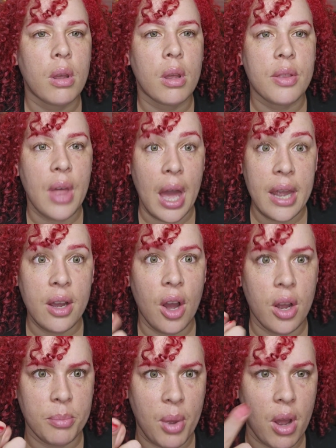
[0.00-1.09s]
the
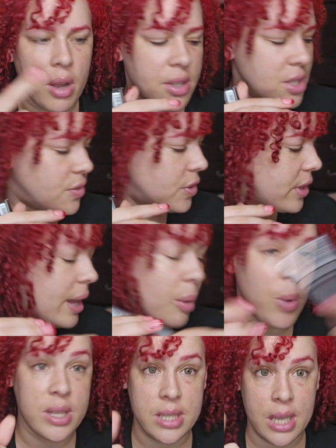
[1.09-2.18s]
icon box, for that
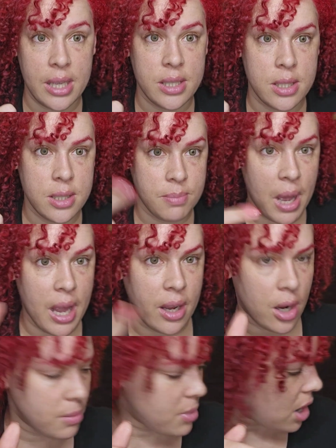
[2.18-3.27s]
one size
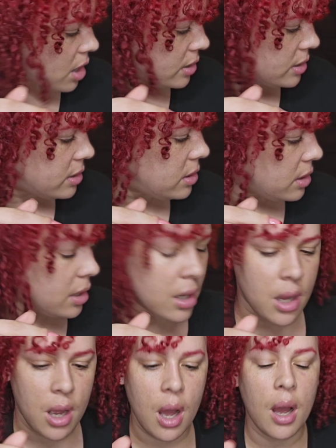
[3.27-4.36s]
icon box.
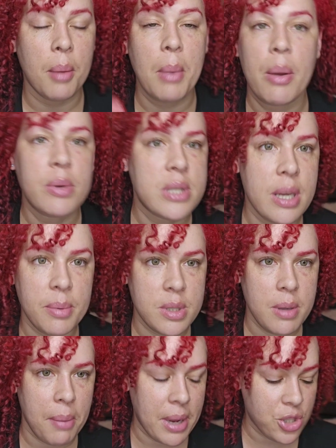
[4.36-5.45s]
I wasn't able to
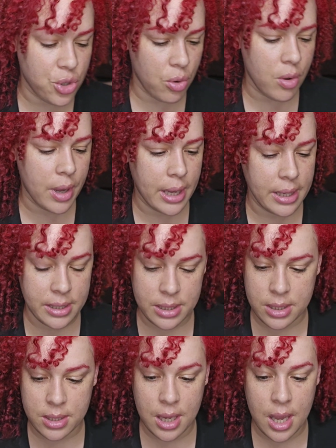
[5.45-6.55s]
make my
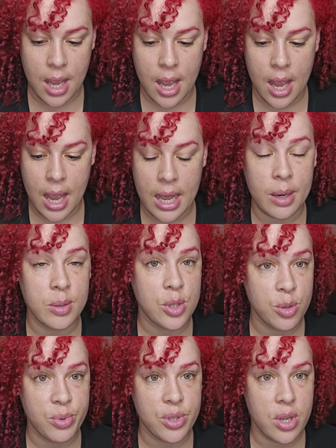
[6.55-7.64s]
choice. I was
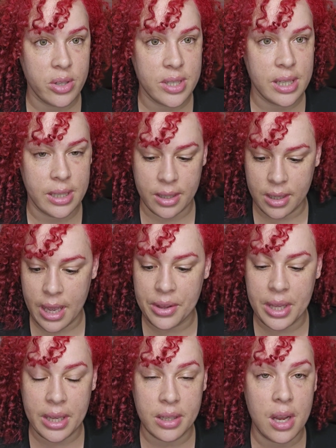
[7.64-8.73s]
super salty. And
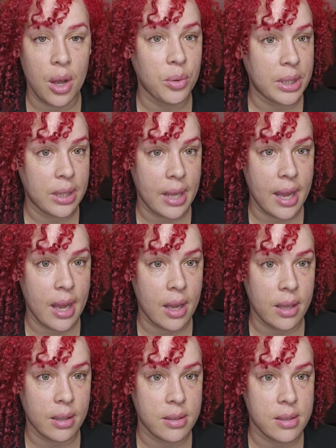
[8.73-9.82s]
then not only that,
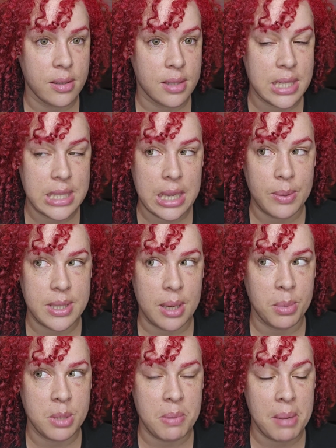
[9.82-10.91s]
since I wasn't
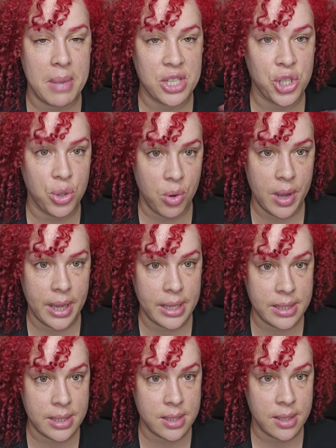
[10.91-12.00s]
able to make my
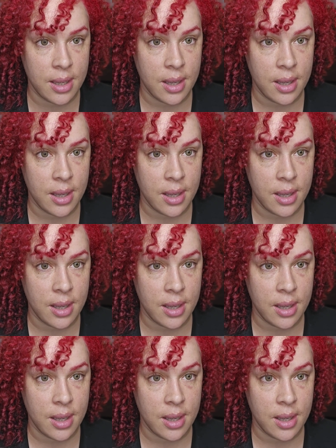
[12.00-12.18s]
choice,